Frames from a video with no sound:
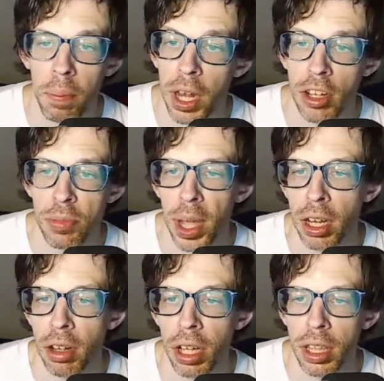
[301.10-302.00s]
Many
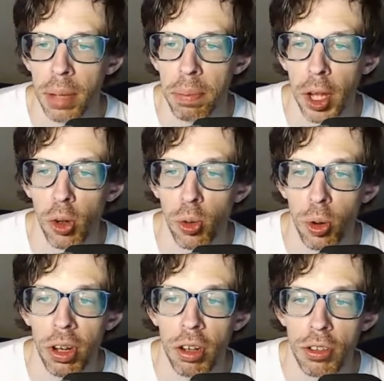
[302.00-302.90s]
speculate that
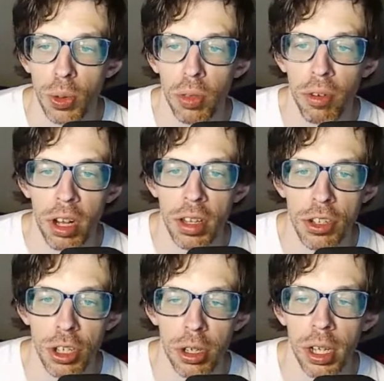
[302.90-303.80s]
McElroy also threatened the
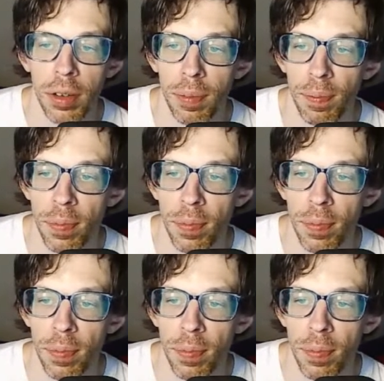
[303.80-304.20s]
jury.